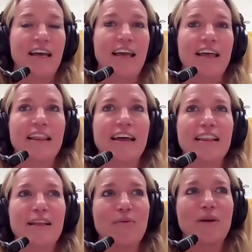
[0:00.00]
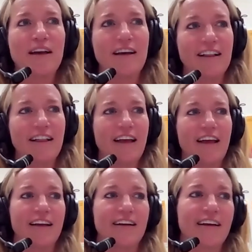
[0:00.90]
it likely will,
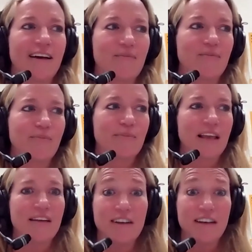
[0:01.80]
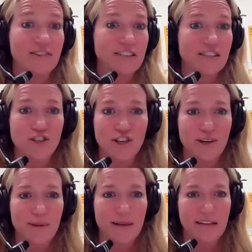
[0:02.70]
and even if it's a
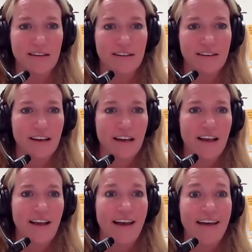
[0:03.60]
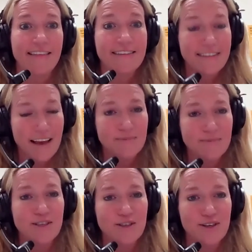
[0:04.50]
sugar pill. And the same
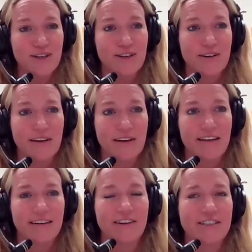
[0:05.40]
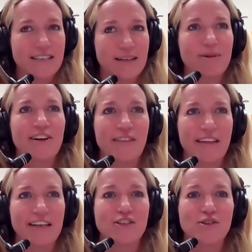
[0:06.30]
is true, or a similar
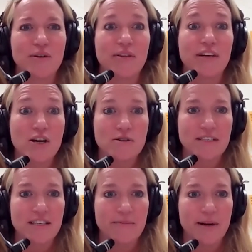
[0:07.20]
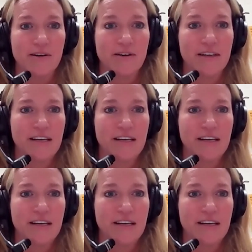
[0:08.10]
thing is true with nocebo.